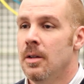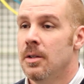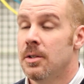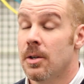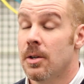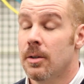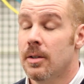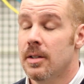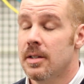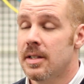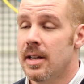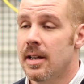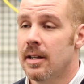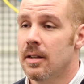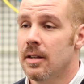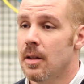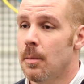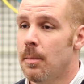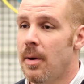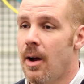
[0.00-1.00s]
Turck has
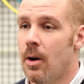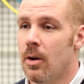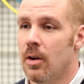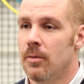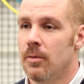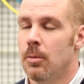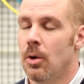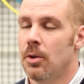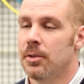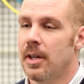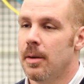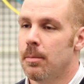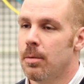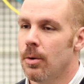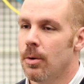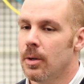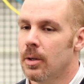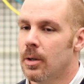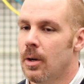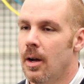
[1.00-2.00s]
taken the power of
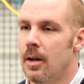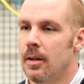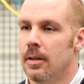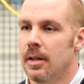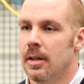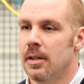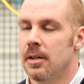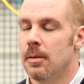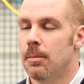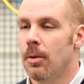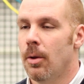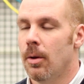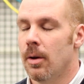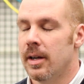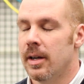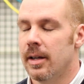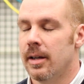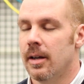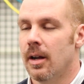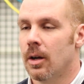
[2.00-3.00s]
multi-protocol and
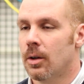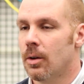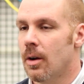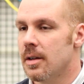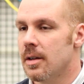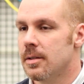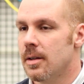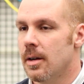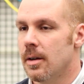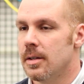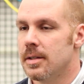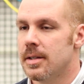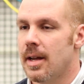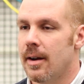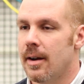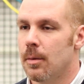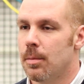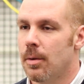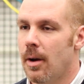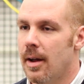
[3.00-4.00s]
deployed it across our
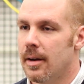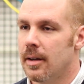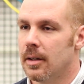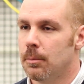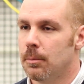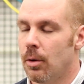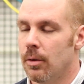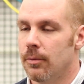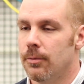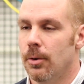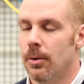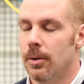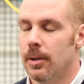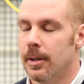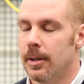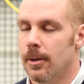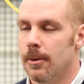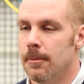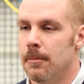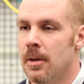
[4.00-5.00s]
entire product
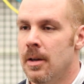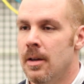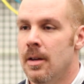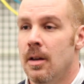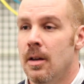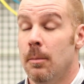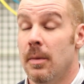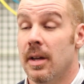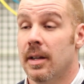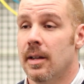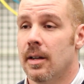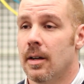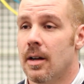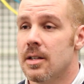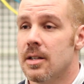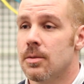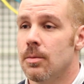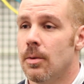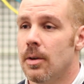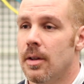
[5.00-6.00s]
portfolio, making
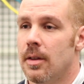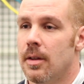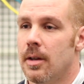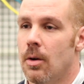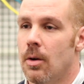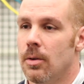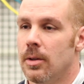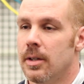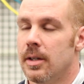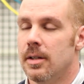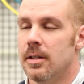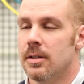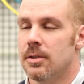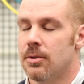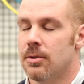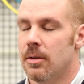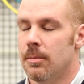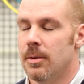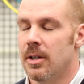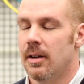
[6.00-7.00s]
us one of the only
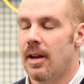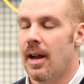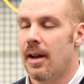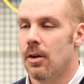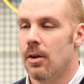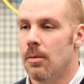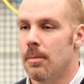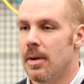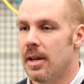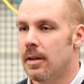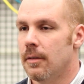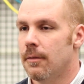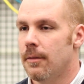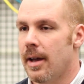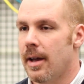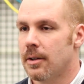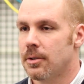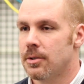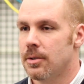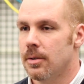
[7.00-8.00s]
distributed I.O.
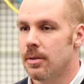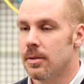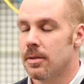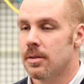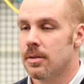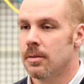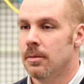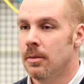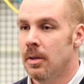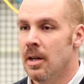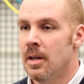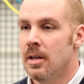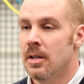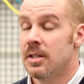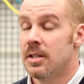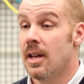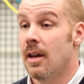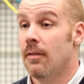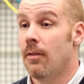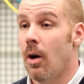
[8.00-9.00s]
manufacturers
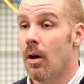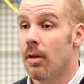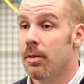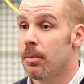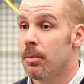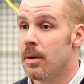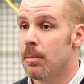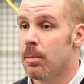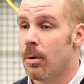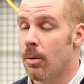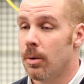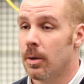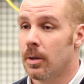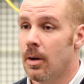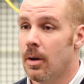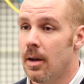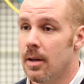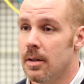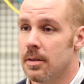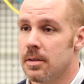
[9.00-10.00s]
to have all three
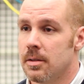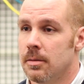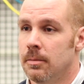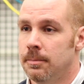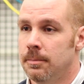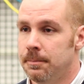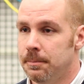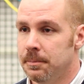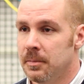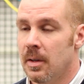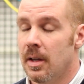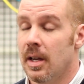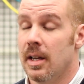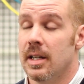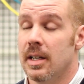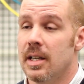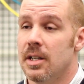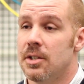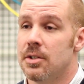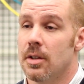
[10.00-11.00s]
protocols
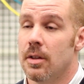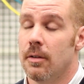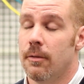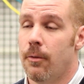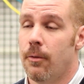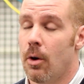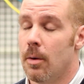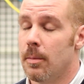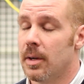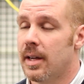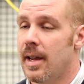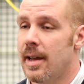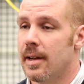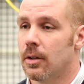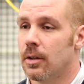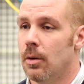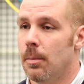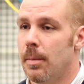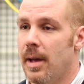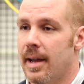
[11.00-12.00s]
in each of the four
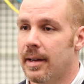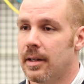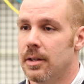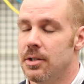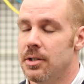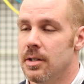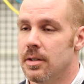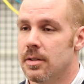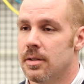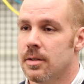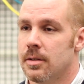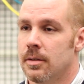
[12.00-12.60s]
mechanical packages.